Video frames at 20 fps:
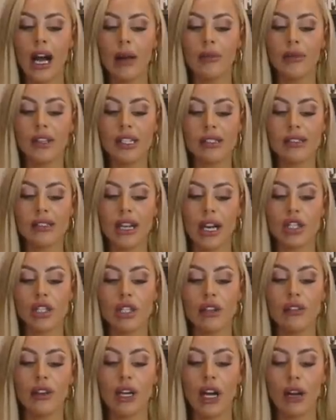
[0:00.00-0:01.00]
This is
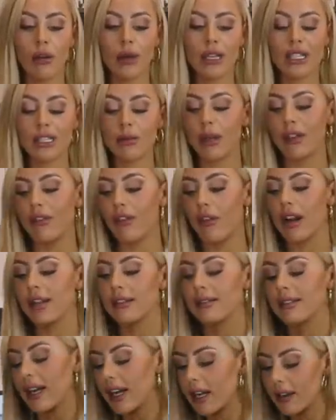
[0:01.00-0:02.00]
actually going to be for our
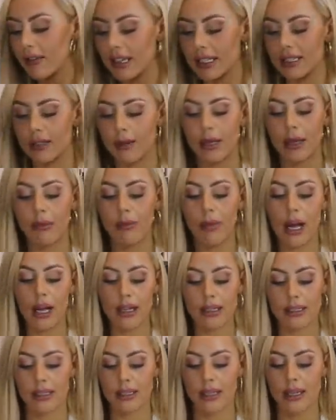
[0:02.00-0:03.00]
second recipe,
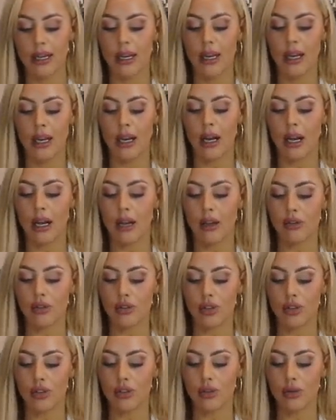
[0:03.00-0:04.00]
but I
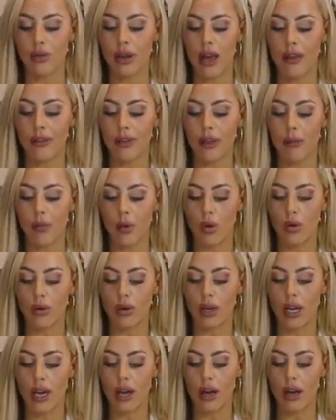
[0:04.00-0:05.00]
also do add them
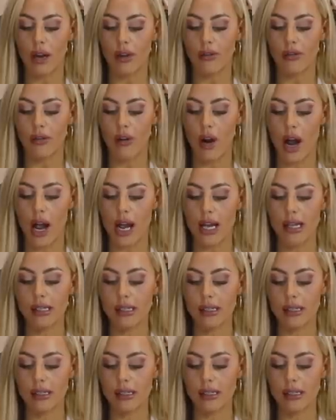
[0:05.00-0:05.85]
on our fries.